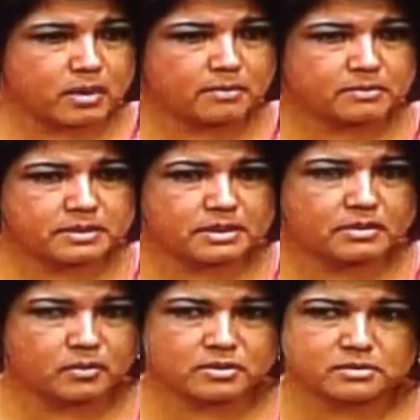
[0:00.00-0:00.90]

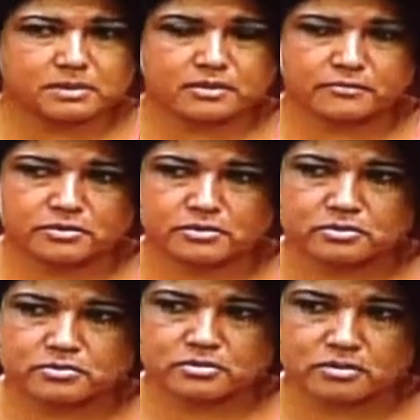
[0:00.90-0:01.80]
probably going to be the
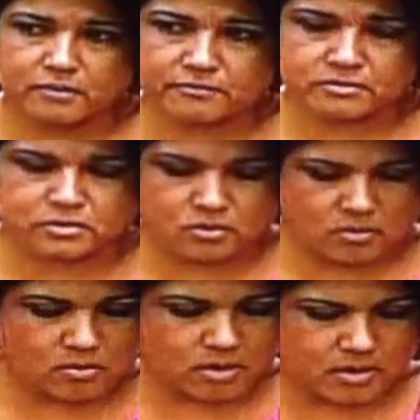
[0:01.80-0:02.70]
first to suffer, so
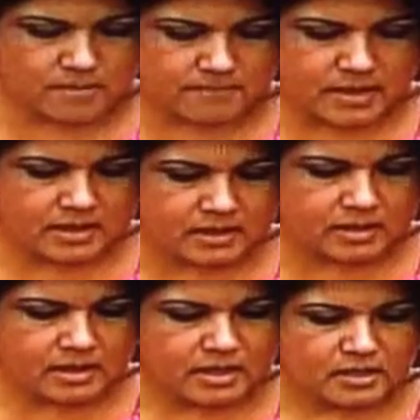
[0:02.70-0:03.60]
I